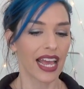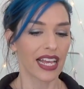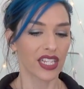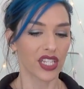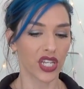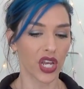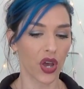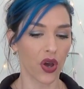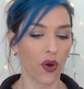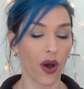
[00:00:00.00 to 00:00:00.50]

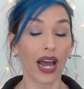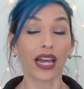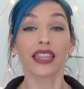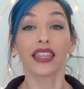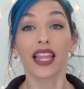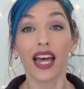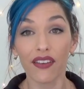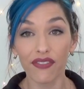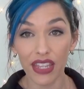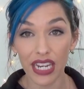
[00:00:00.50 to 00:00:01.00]
So I
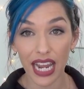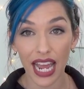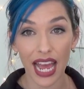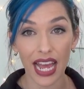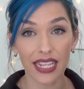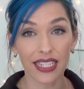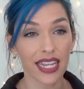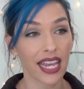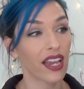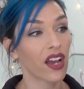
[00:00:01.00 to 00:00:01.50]
love that it
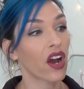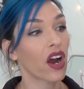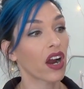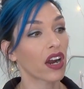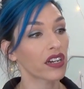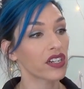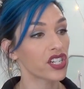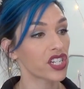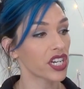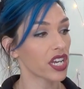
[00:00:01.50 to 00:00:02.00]
has a
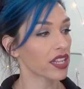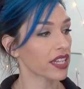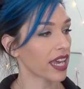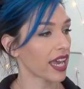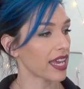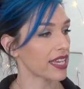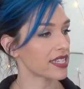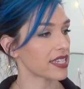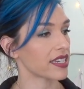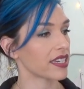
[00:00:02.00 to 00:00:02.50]
hard shell
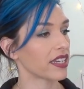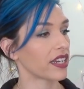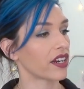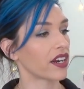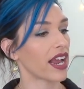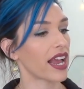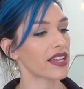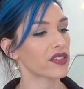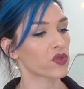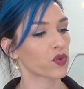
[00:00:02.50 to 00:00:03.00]
case in
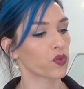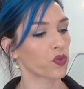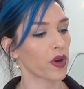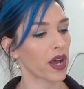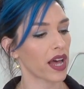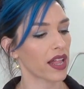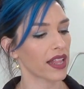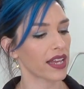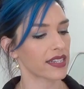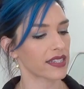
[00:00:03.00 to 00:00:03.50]
here as
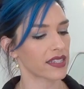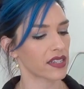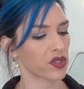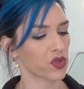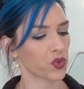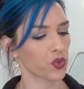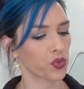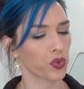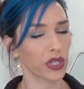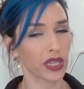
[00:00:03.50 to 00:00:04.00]
well as
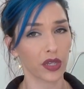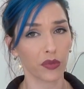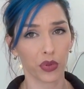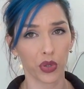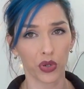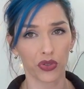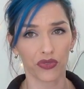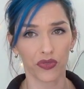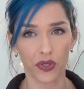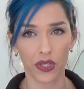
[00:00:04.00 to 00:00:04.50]
this really
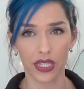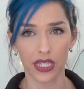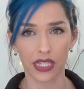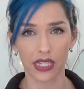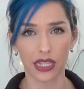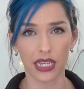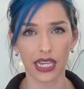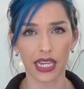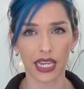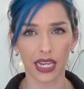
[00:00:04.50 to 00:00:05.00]
beautiful
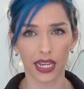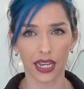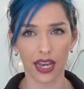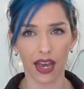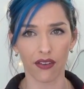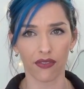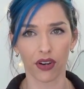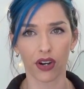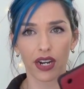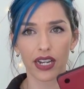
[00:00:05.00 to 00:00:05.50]
sleek
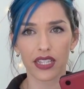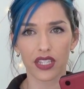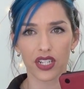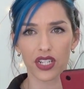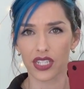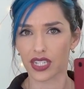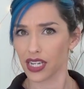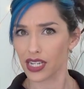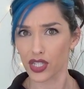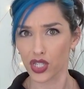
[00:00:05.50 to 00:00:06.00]
cover. It's
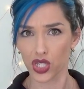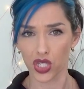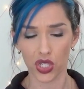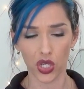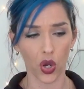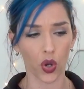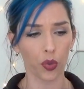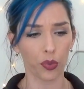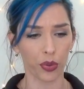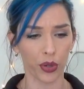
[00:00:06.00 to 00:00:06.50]
just, it's
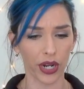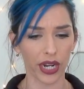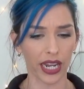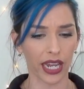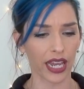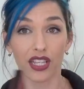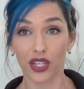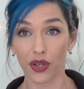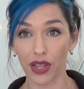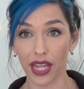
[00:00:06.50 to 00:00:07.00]
so
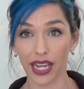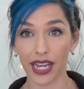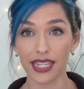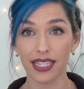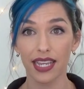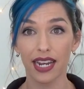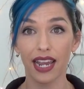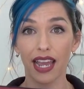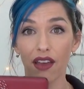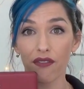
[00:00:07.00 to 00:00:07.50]
pretty. So like I
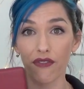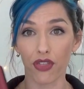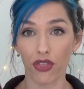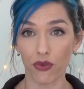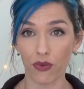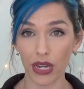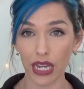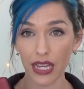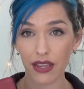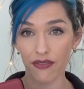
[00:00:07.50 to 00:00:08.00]
said, I have
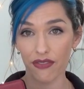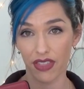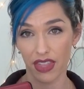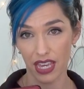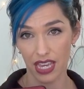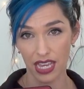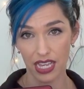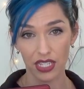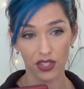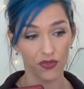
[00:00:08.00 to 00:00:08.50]
three of
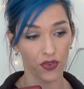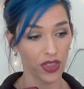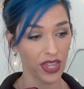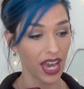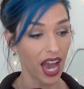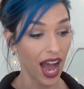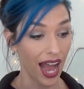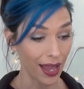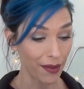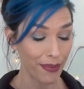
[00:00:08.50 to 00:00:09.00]
these for
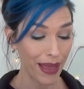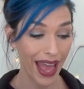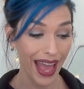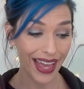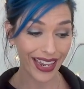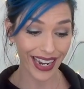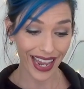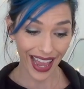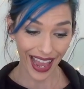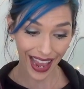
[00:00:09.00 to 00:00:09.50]
the
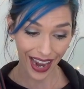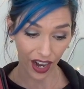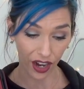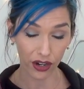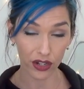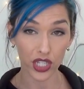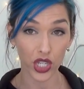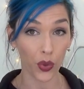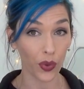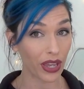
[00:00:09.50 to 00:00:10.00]
iPad
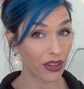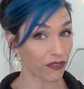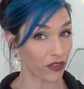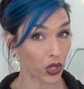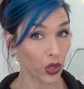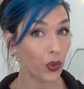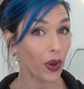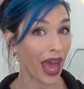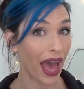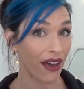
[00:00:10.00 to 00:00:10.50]
Air. So if
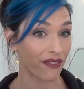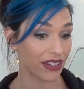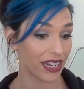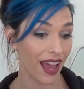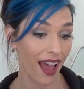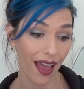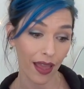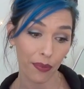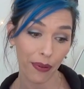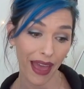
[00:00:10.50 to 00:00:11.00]
you have an
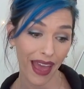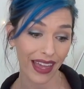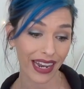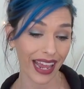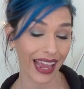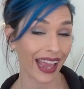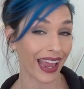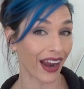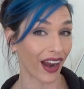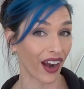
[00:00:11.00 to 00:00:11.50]

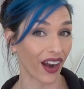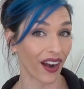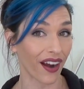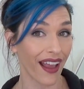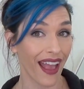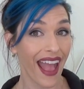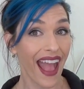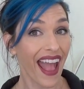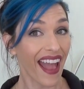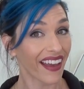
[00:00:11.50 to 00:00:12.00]
iPad Air
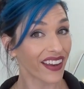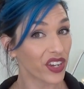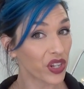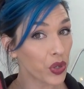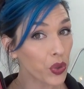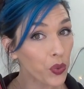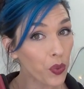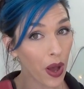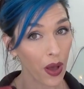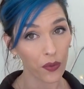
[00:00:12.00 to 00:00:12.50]
and
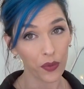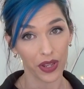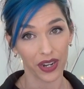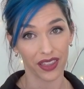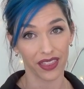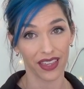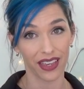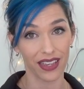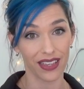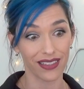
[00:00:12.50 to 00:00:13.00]
you want one
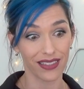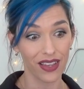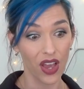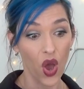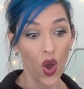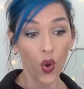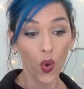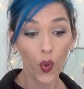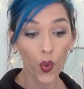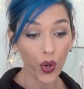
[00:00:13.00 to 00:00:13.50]
of these,
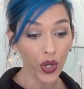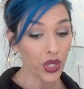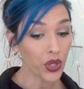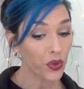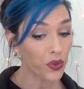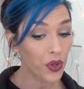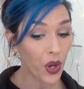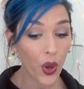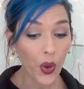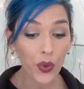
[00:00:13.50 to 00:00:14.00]
or
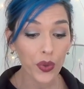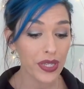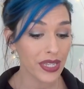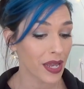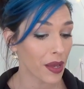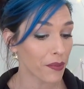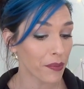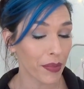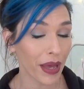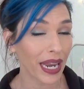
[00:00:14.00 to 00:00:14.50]
you know
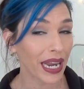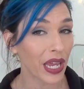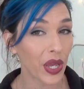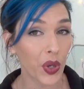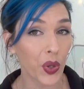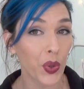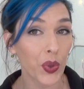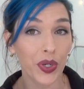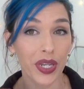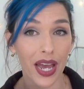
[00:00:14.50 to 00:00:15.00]
somebody
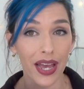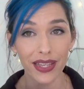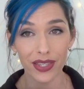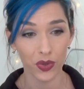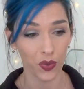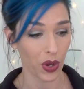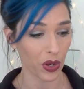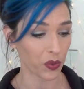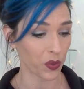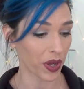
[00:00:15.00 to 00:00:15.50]
who
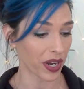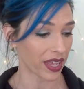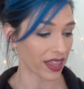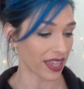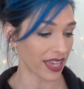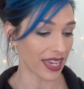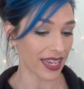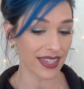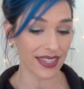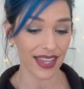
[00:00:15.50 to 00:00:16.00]
does want one
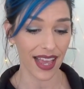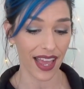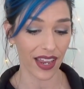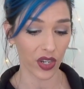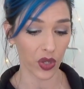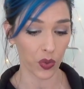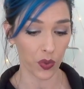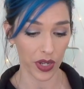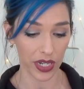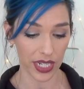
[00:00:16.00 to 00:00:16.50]
of these
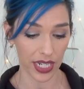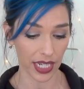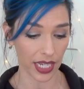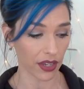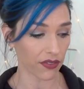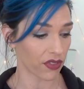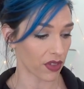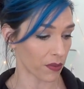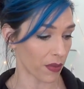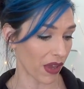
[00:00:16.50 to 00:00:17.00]
and you want to
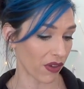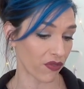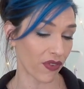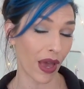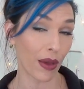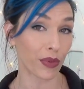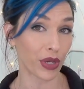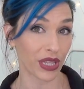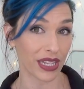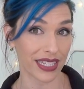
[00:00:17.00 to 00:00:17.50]
give them a
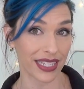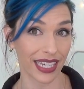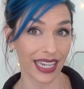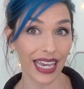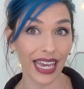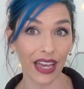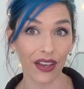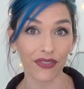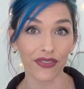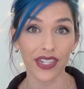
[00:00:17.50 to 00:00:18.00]
fabulous
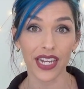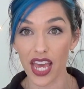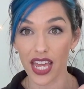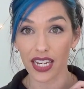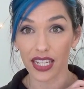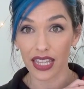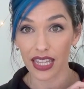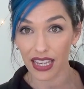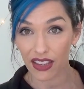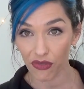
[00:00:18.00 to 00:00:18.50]
gift,
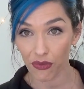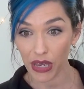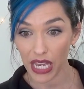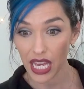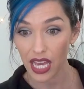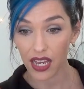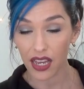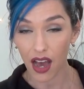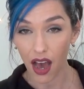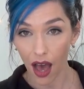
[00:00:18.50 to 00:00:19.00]
then leave
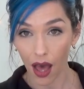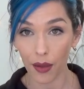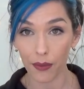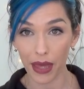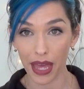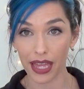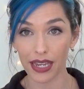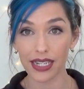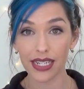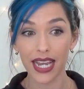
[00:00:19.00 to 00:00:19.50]
me a
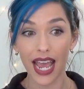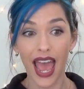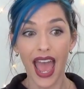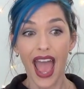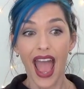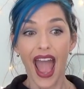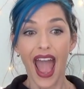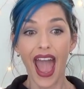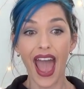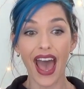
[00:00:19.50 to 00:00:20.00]
comment
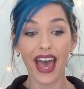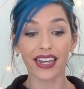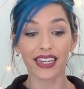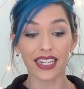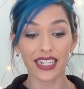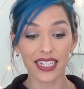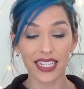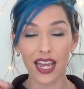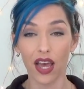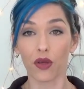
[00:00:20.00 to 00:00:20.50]
and
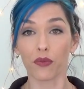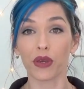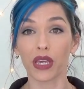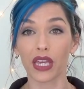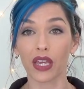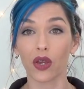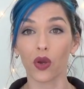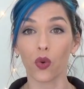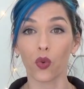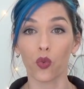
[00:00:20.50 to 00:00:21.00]
tell
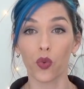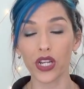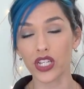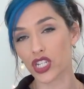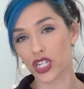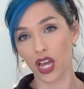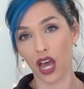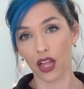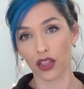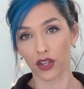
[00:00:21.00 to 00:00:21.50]
me
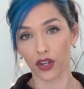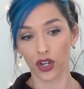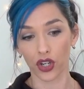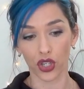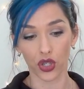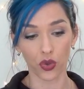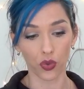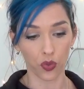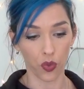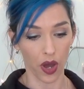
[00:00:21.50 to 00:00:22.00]
which color
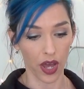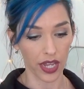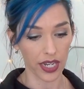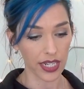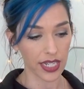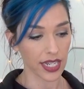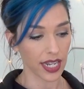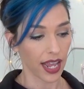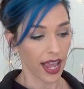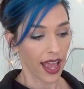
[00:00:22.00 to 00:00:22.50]
you
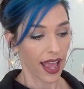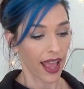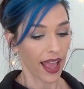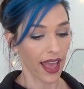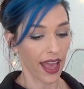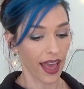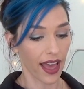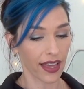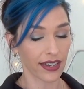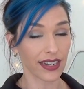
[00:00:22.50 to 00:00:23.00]
want,
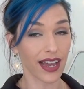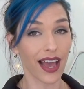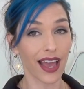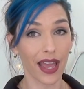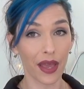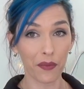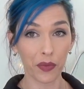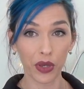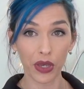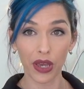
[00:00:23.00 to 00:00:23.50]
and I
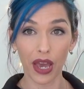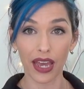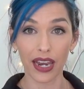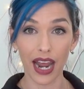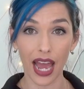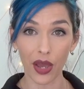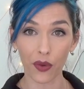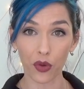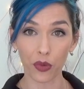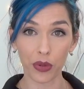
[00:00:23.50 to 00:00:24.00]
am
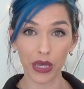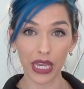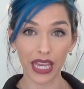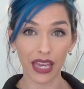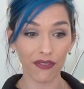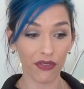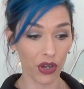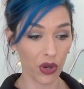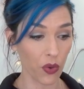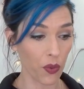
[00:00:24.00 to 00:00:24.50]
and I will be
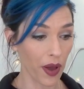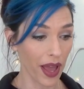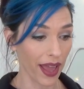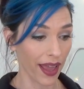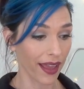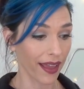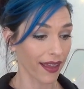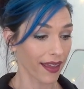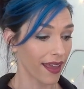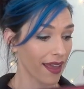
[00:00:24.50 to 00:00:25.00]
giving
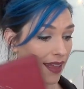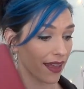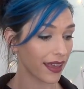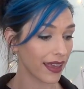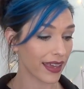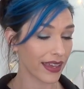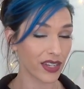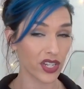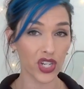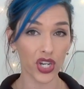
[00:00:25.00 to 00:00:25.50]
away
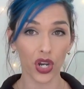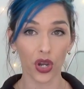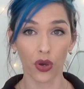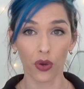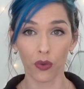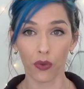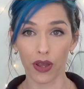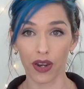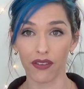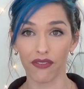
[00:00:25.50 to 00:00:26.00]
each
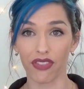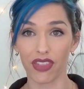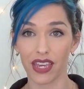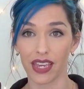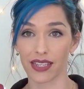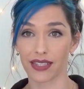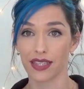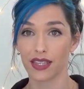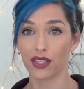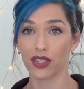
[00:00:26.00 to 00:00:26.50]
one of
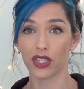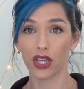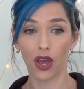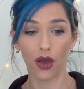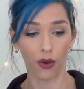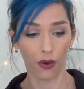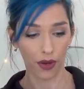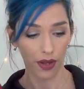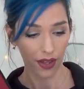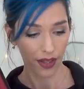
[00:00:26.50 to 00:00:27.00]
these.
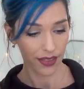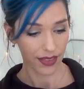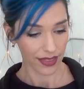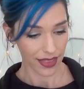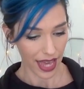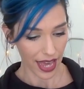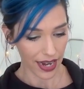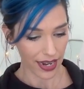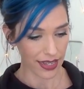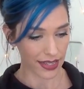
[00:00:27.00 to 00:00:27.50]
So
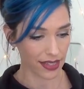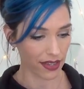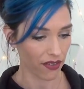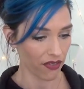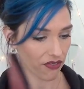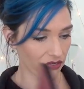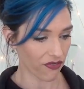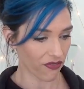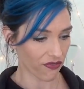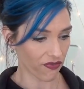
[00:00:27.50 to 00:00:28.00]
that is
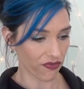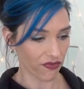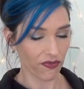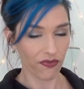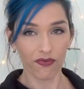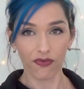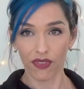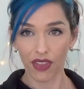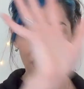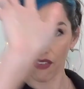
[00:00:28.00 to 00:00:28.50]

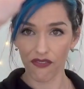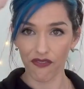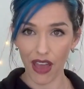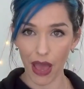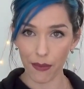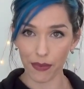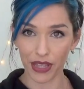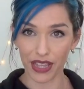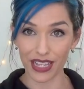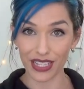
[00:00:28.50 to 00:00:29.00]

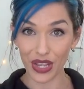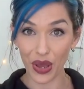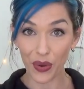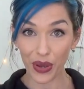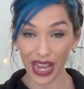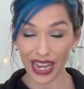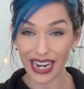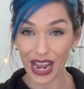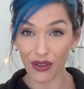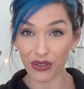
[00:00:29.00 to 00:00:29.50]
fabulous.
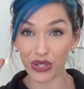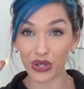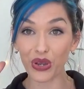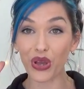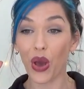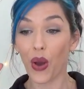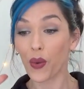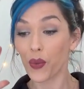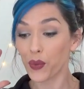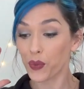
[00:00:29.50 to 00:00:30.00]
Okay, now to
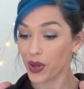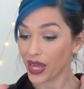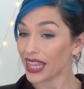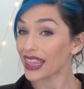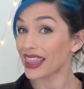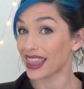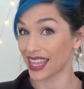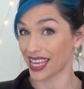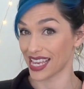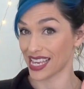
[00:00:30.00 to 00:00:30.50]
go
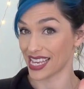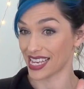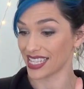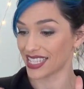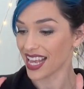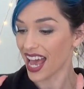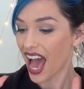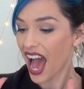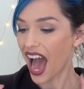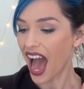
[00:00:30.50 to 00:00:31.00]
with
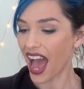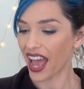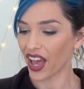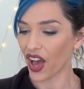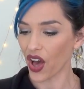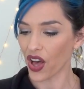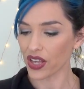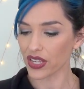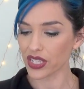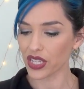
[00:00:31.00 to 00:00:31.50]
these,
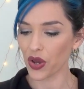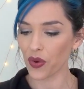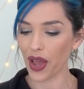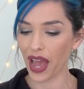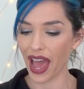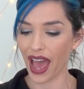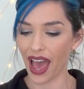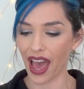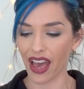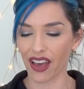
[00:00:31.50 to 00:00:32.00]
I also
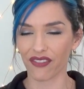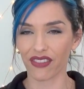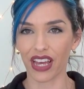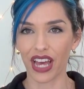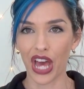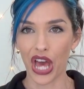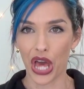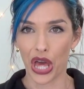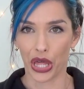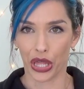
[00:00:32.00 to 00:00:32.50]

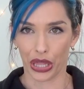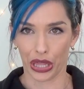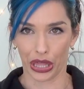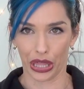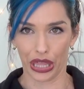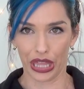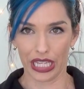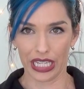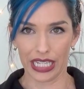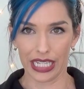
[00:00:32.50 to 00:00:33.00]
have
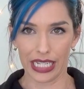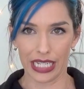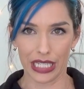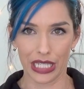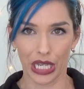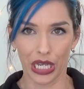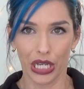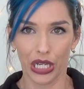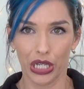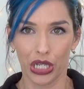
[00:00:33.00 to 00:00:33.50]

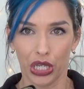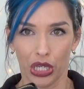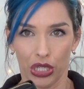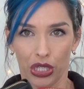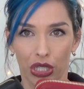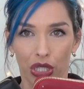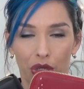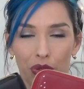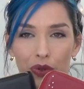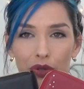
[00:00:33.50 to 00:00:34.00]
these
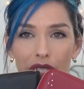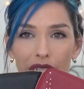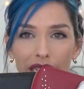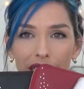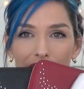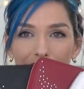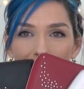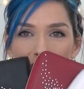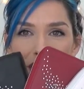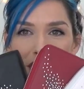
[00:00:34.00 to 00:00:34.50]

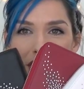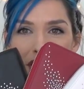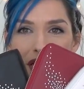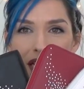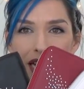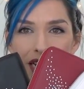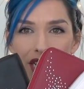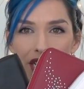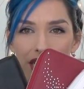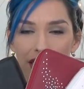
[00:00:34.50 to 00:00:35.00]
cute little
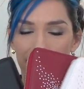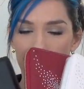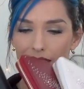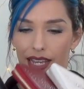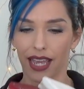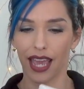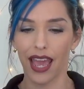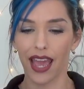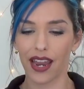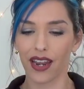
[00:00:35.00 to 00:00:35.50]
clutches.
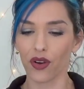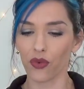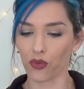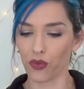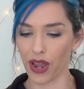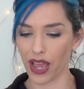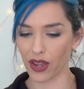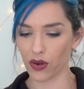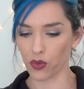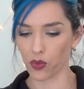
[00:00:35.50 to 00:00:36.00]
Again,
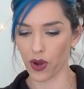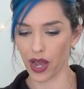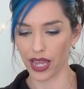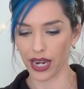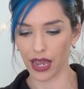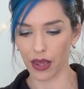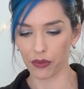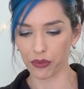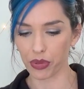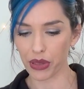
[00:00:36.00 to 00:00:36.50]
red,
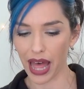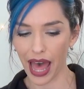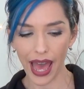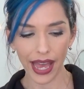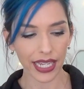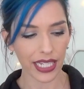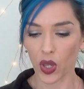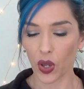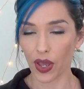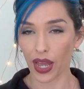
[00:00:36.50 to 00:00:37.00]
white, and
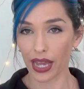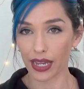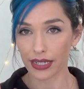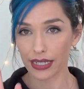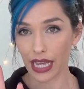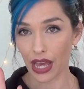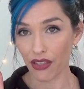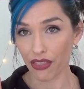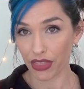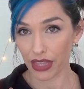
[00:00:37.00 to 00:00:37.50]
black.
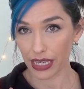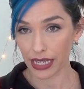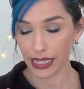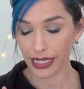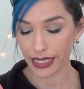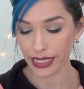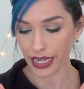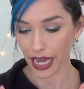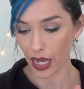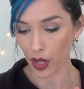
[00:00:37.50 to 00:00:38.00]
Okay, now
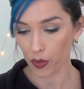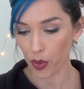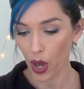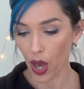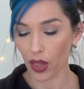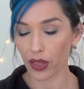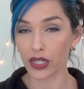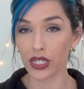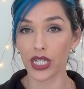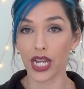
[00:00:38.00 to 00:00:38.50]
these, I
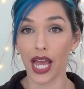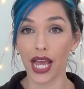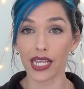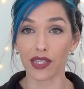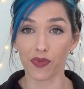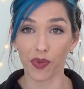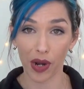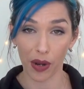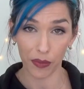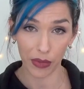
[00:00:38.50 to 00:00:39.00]

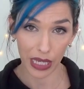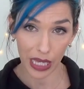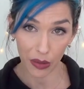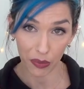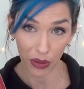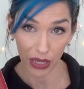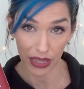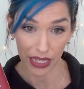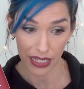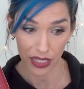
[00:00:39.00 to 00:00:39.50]
apologize, but I'm
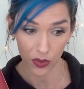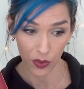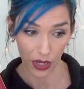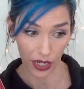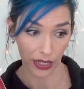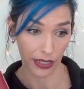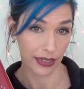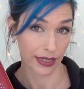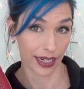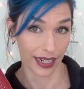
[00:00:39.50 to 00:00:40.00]
keeping this one.